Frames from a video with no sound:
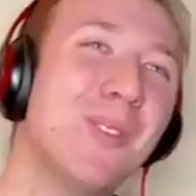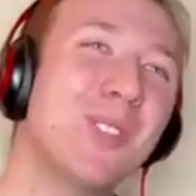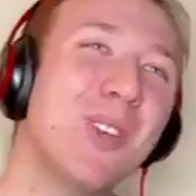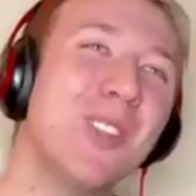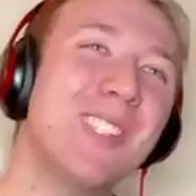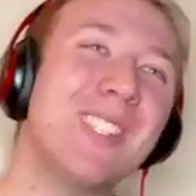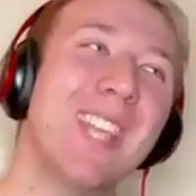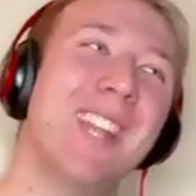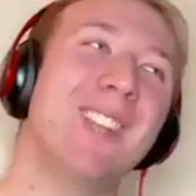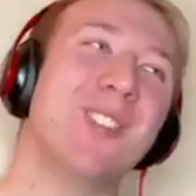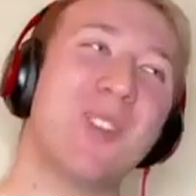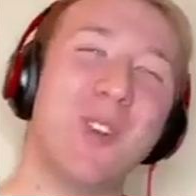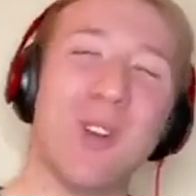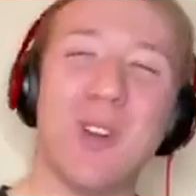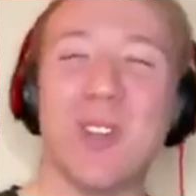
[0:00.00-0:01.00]
on his tennis
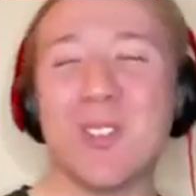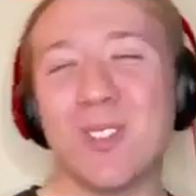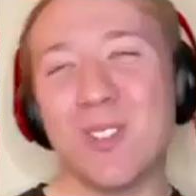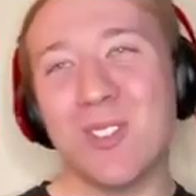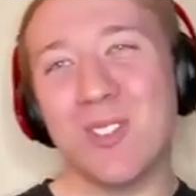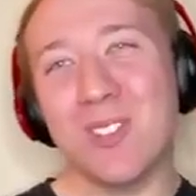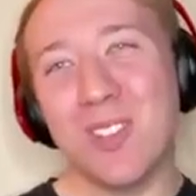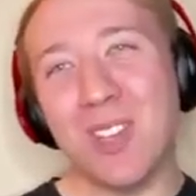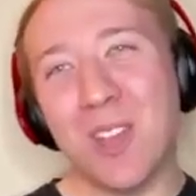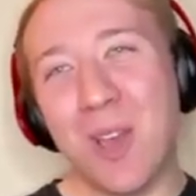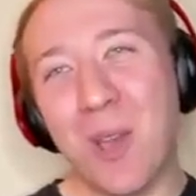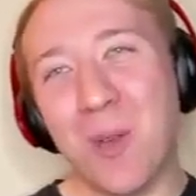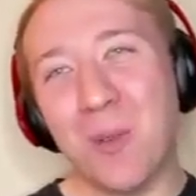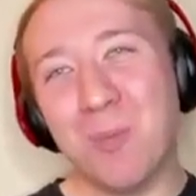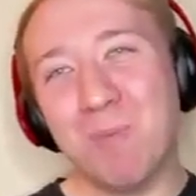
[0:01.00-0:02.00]
court, doing